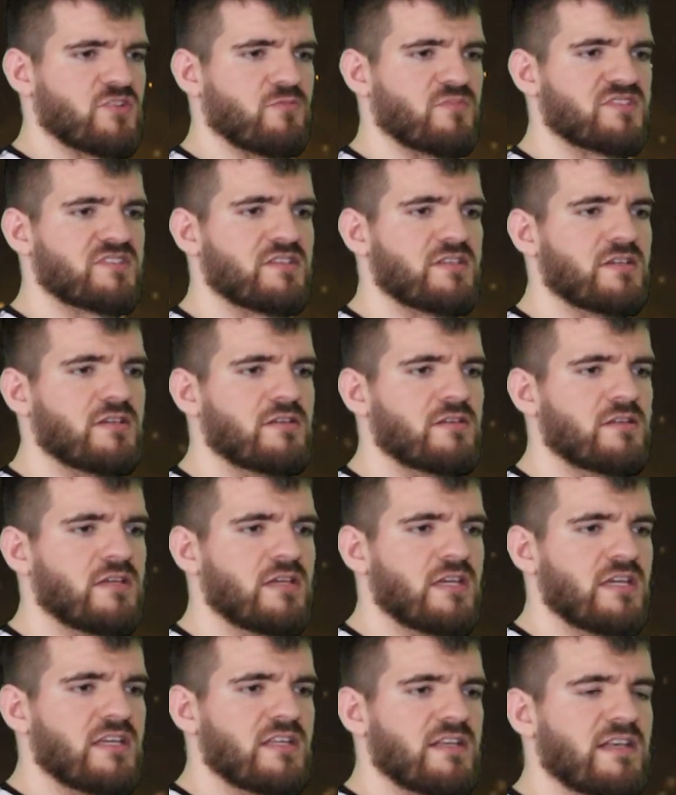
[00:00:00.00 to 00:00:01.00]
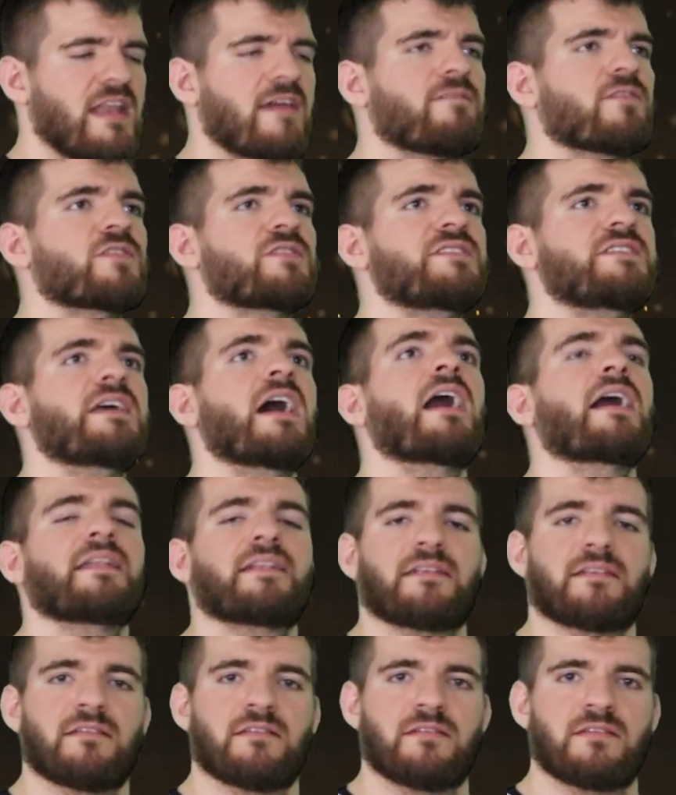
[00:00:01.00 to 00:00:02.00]
almost never
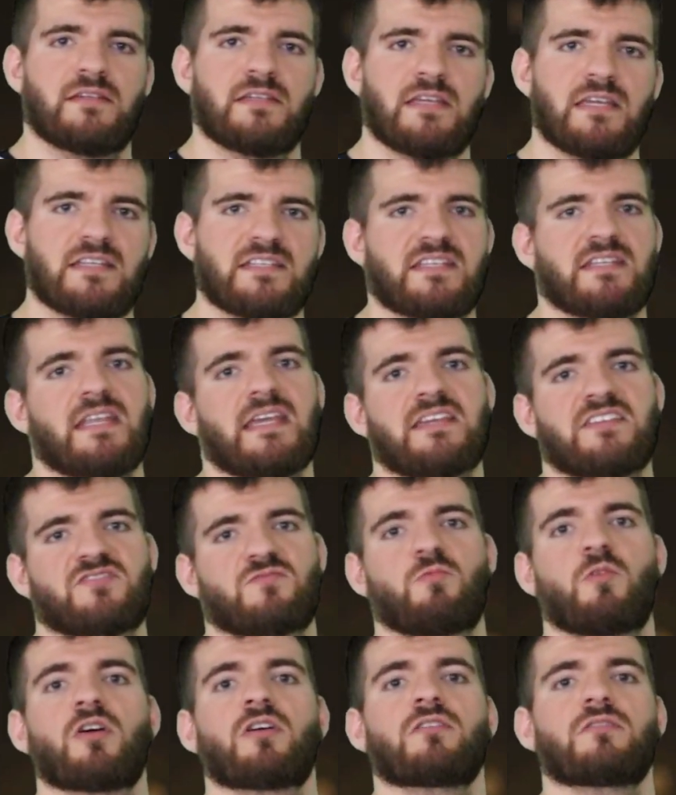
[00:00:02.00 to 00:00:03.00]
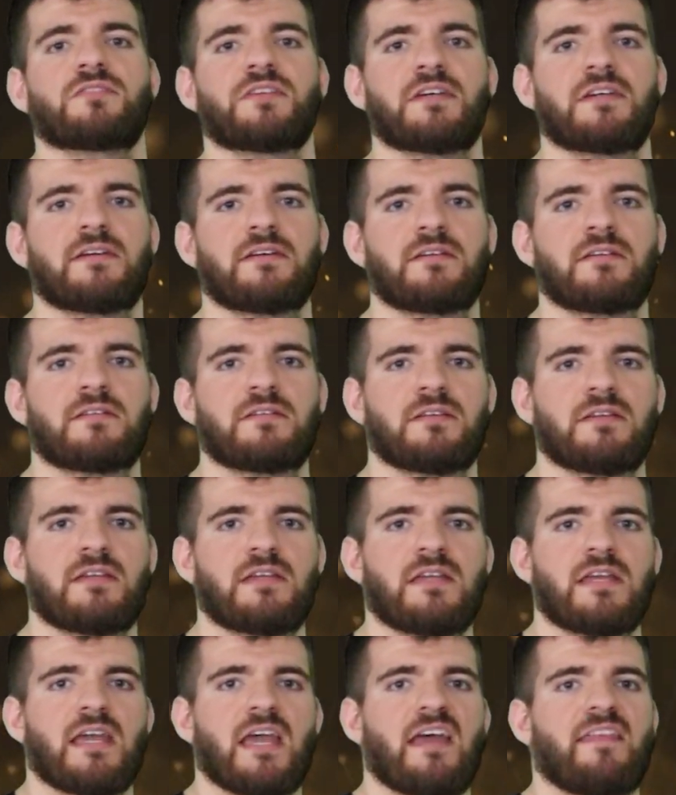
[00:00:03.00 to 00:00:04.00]
done in today's world.
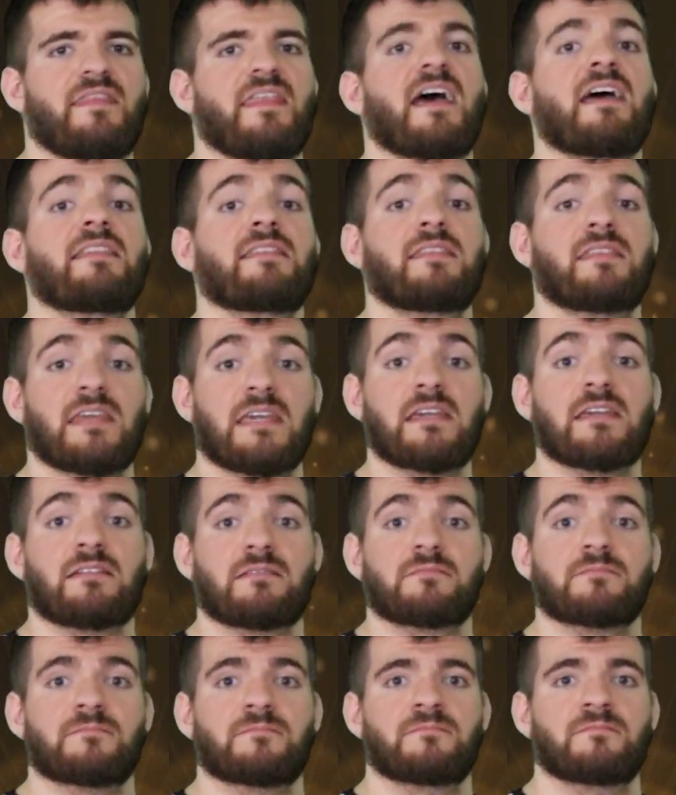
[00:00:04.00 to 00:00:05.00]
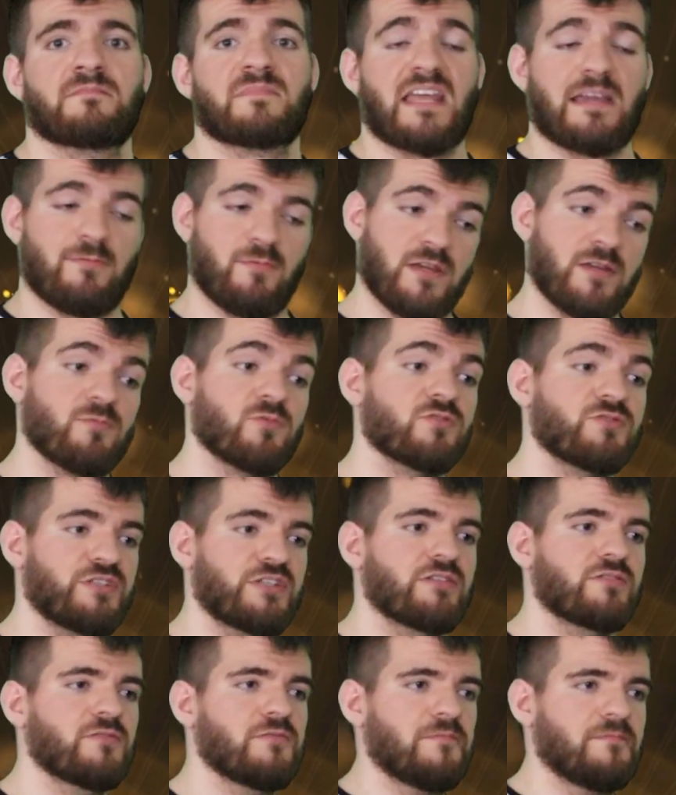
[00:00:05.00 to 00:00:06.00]
And that thing that we will
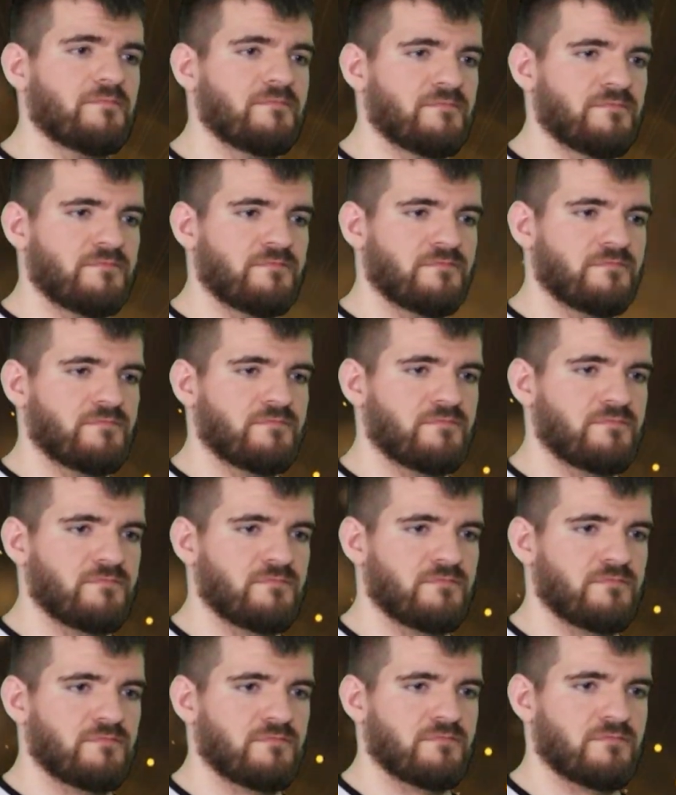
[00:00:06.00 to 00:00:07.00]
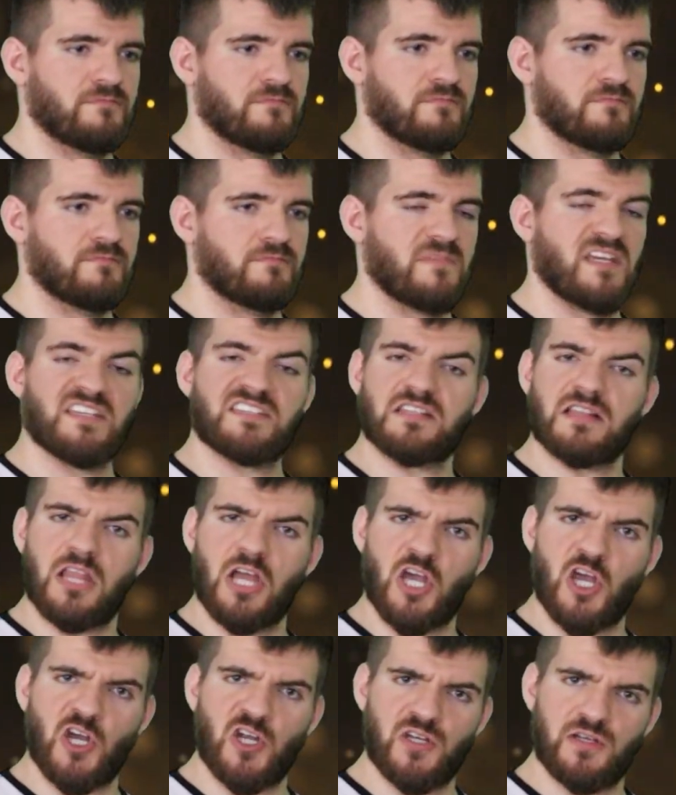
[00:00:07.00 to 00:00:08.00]
do is
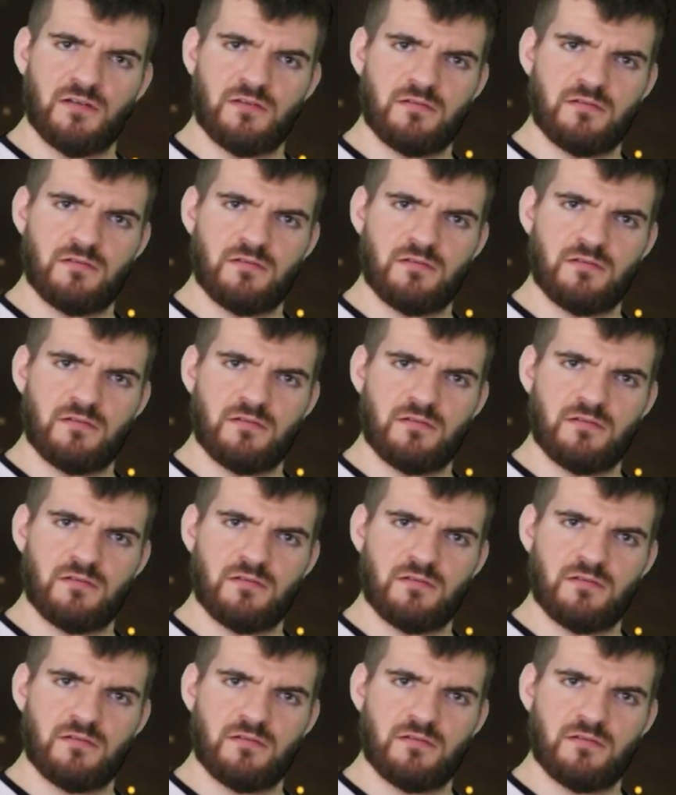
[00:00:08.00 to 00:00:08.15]
learn.